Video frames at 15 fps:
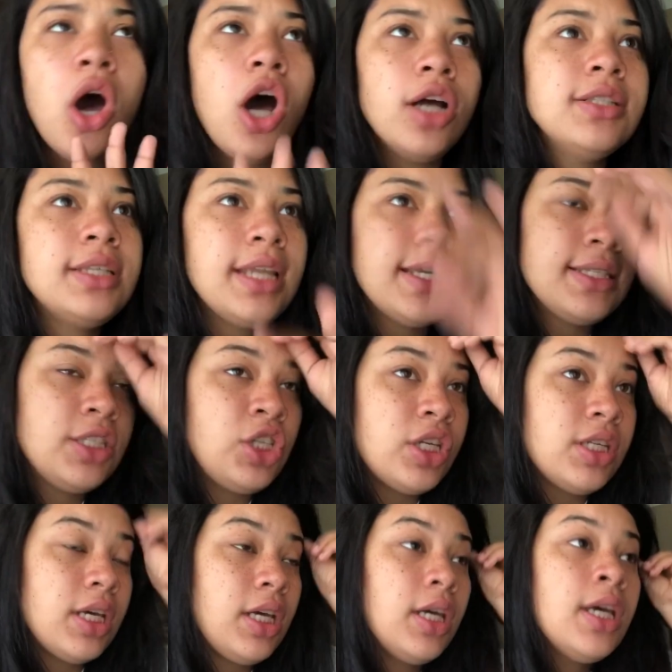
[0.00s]
On today's
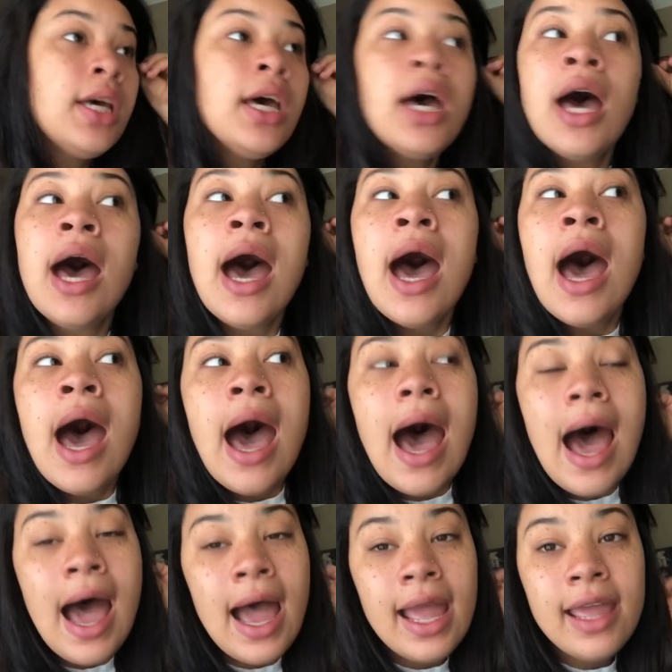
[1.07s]
agenda,
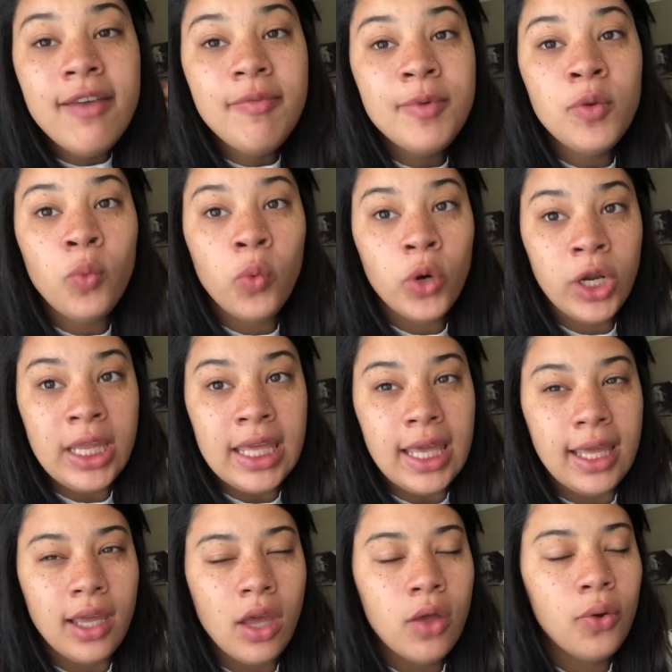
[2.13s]
I have been
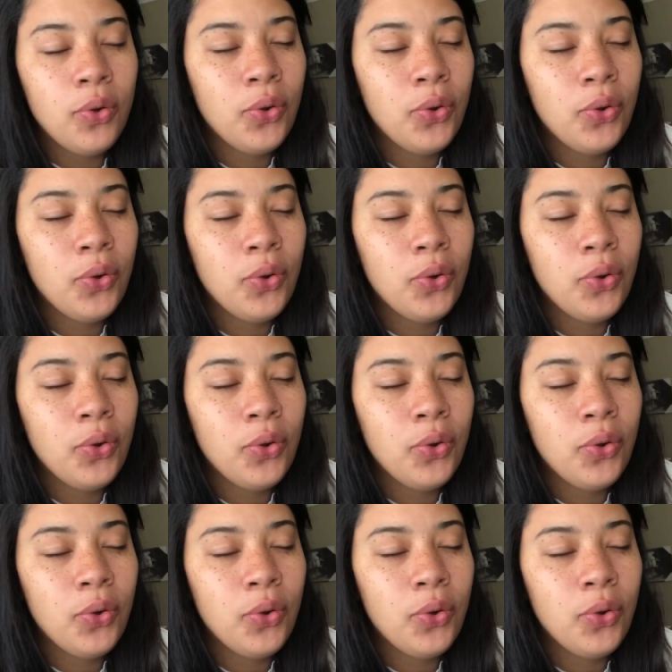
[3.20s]
working.